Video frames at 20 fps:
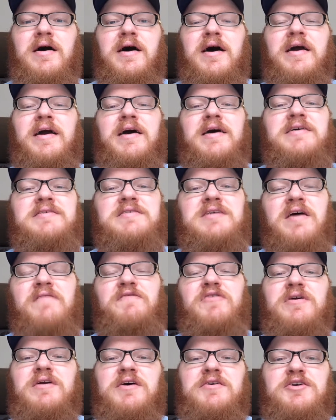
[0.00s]
Hi guys, time
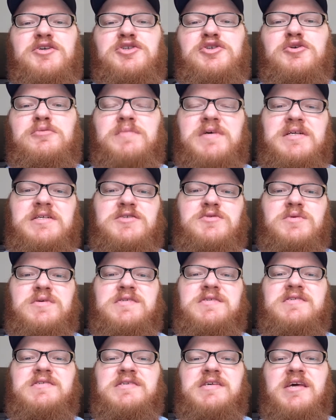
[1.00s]
for another 2 minutes with
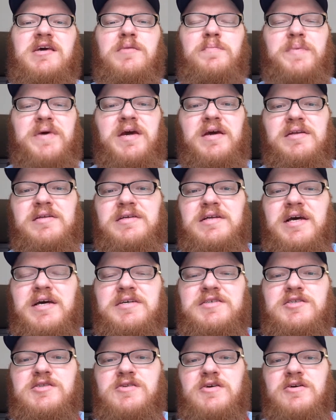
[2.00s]
Skippy.
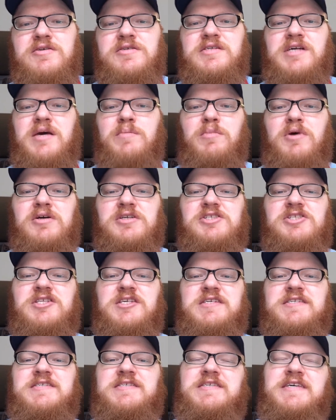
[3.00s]
Today is Thursday, March
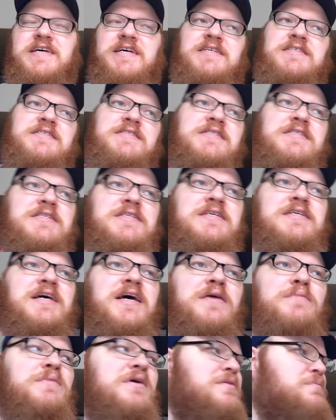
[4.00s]
the 6th.
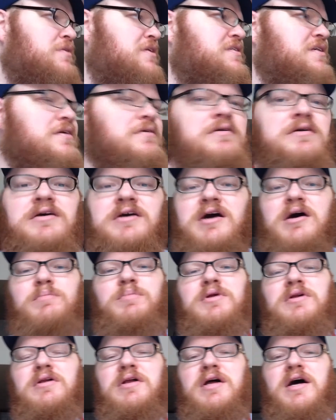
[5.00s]
Today I'm going to be telling a
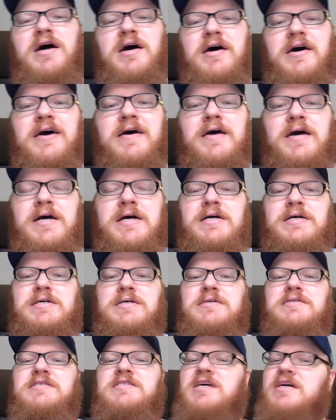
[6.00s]
couple
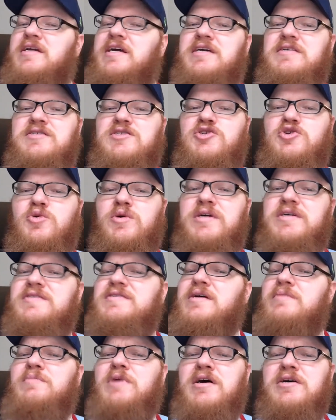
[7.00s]
Sundance stories
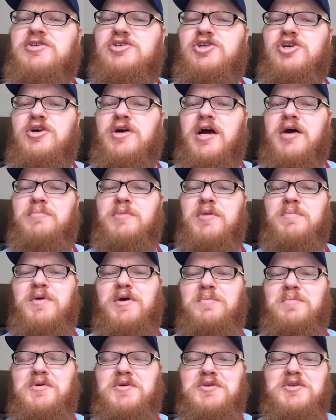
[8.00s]
that I'm not sure how many
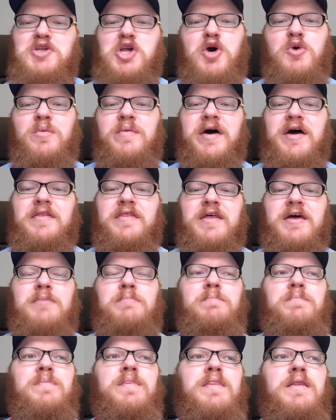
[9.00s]
people know about them.
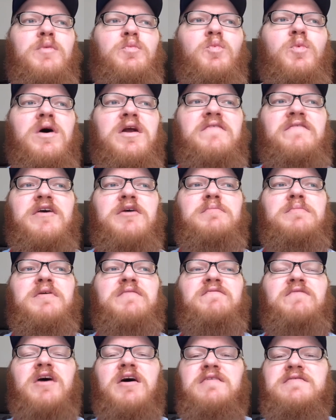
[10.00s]
One of them
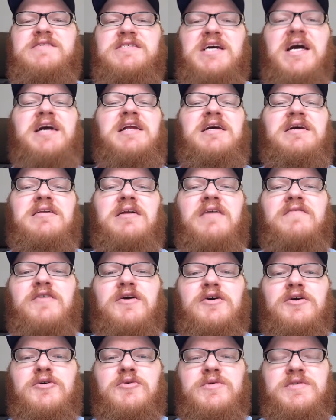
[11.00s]
involves Danny
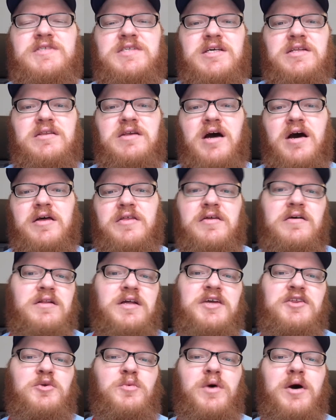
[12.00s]
Glover, who was in the
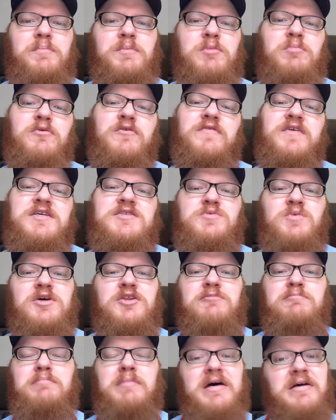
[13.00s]
Lethal Weapon movies
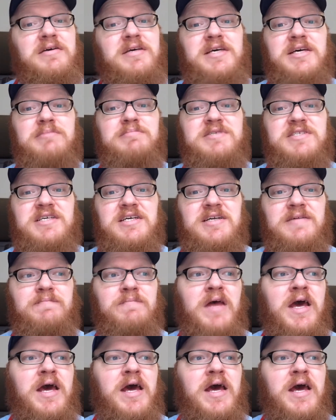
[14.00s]
with Mel Gibson.